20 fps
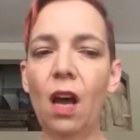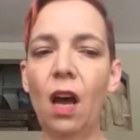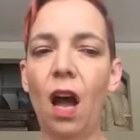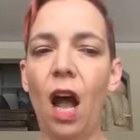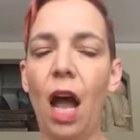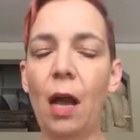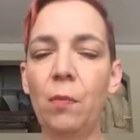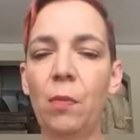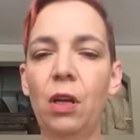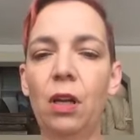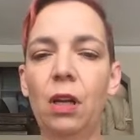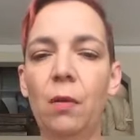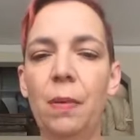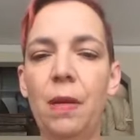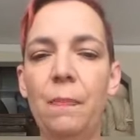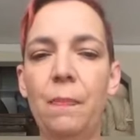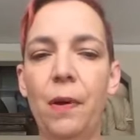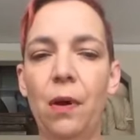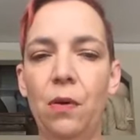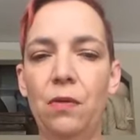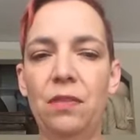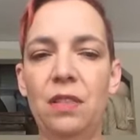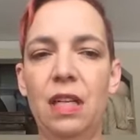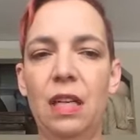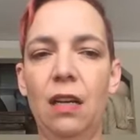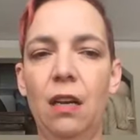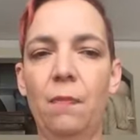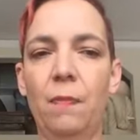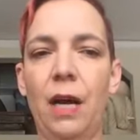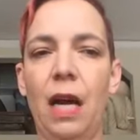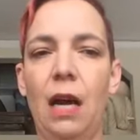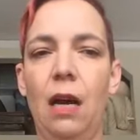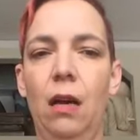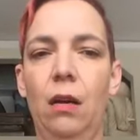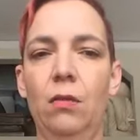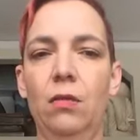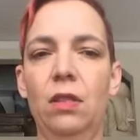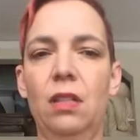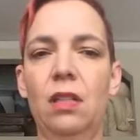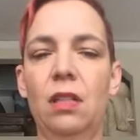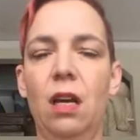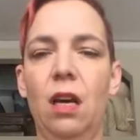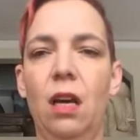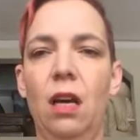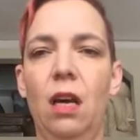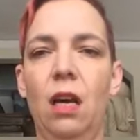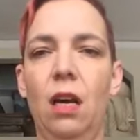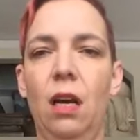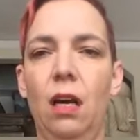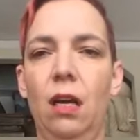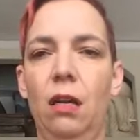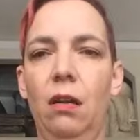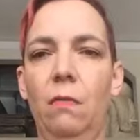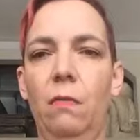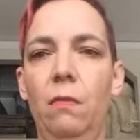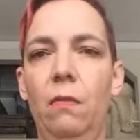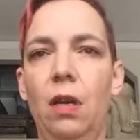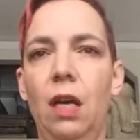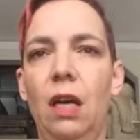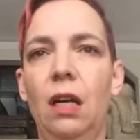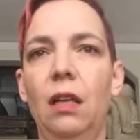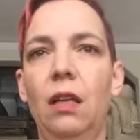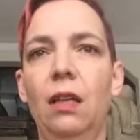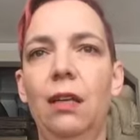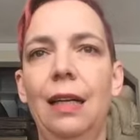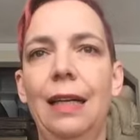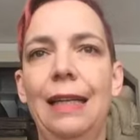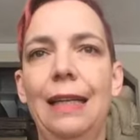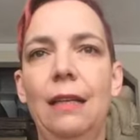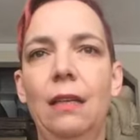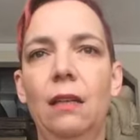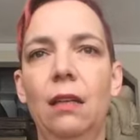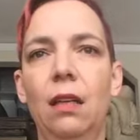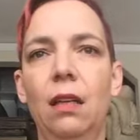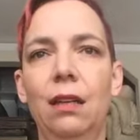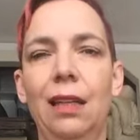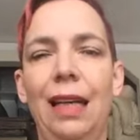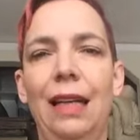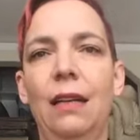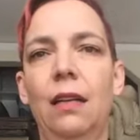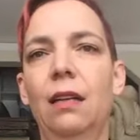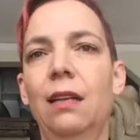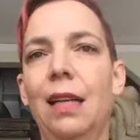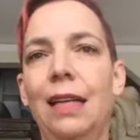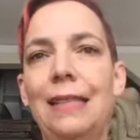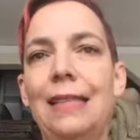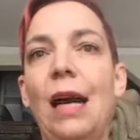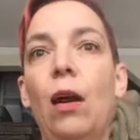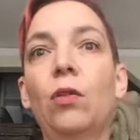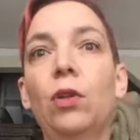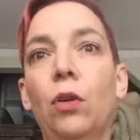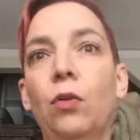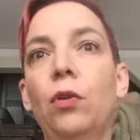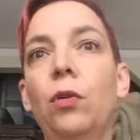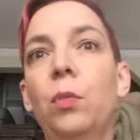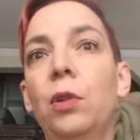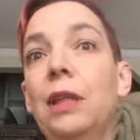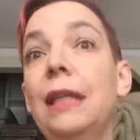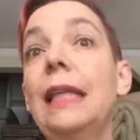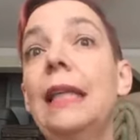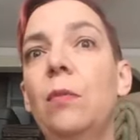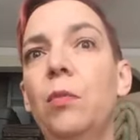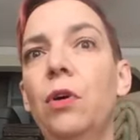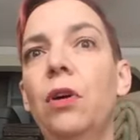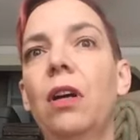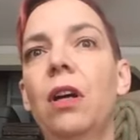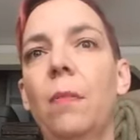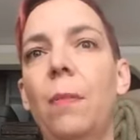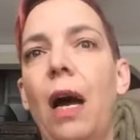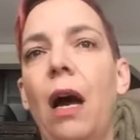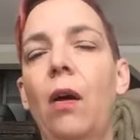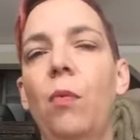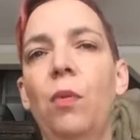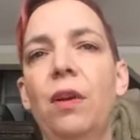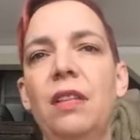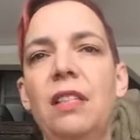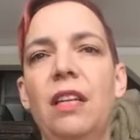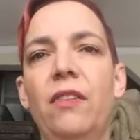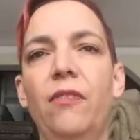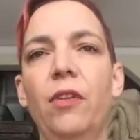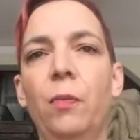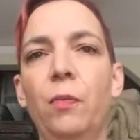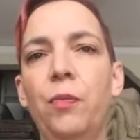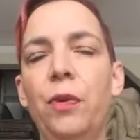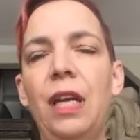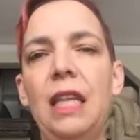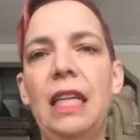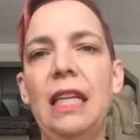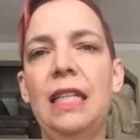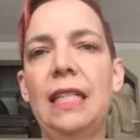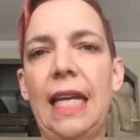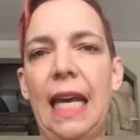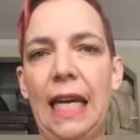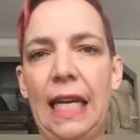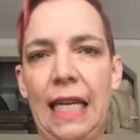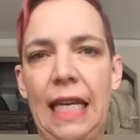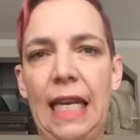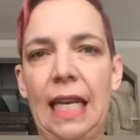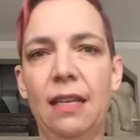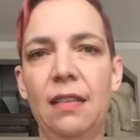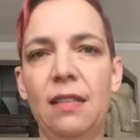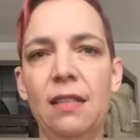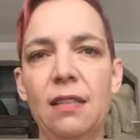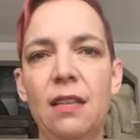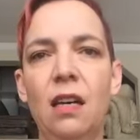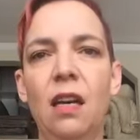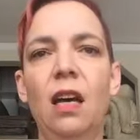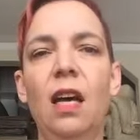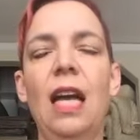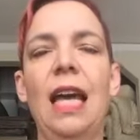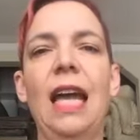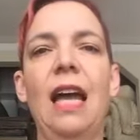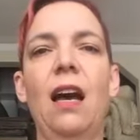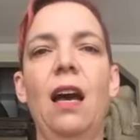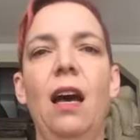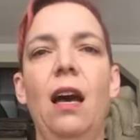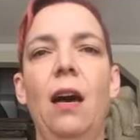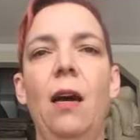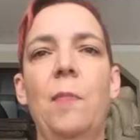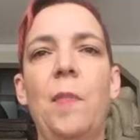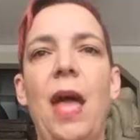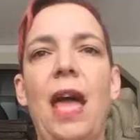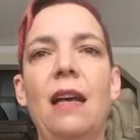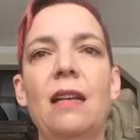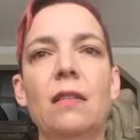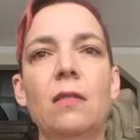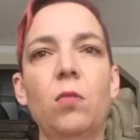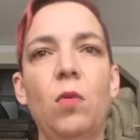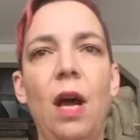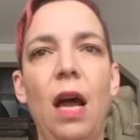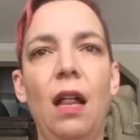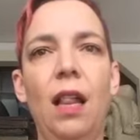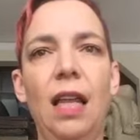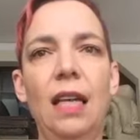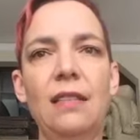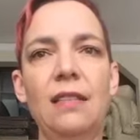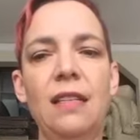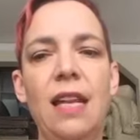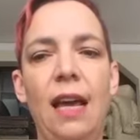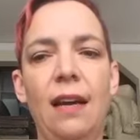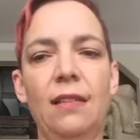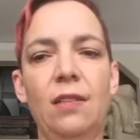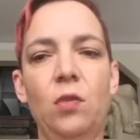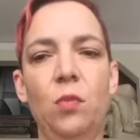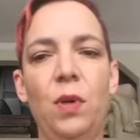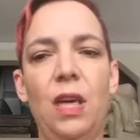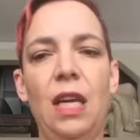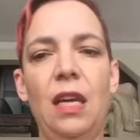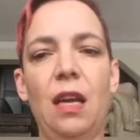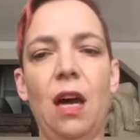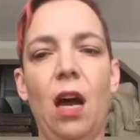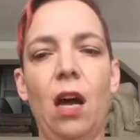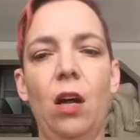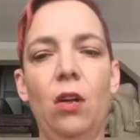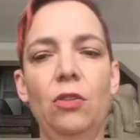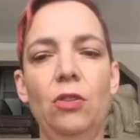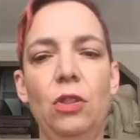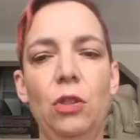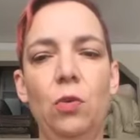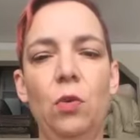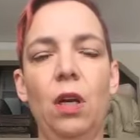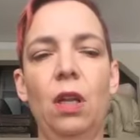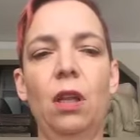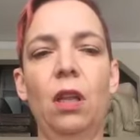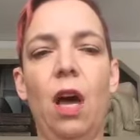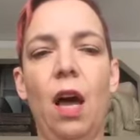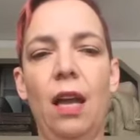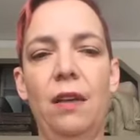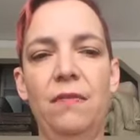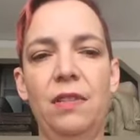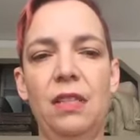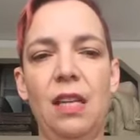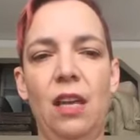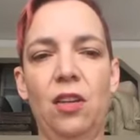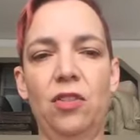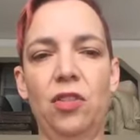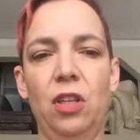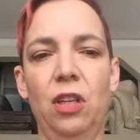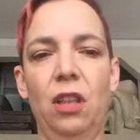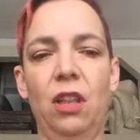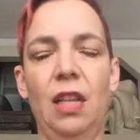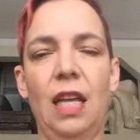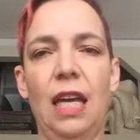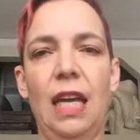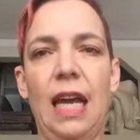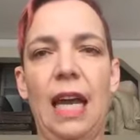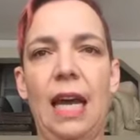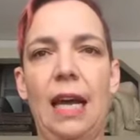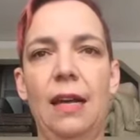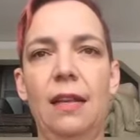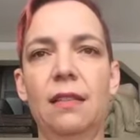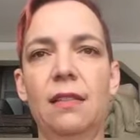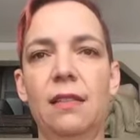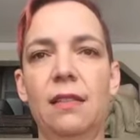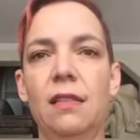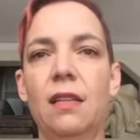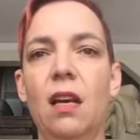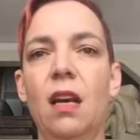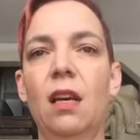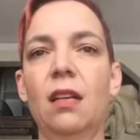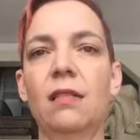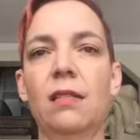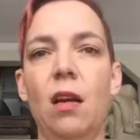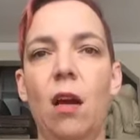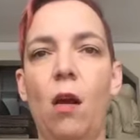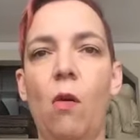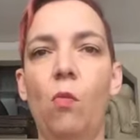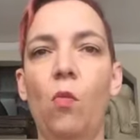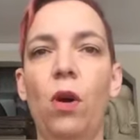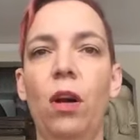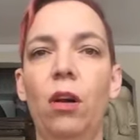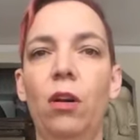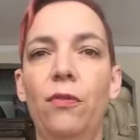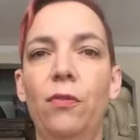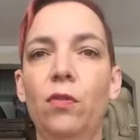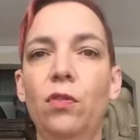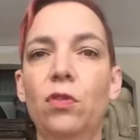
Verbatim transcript: I'm going to be posting about um, uh, in like a, a downloadable ebook about with different breathing techniques, um, as well as next week I'll do a live session that has some wonderful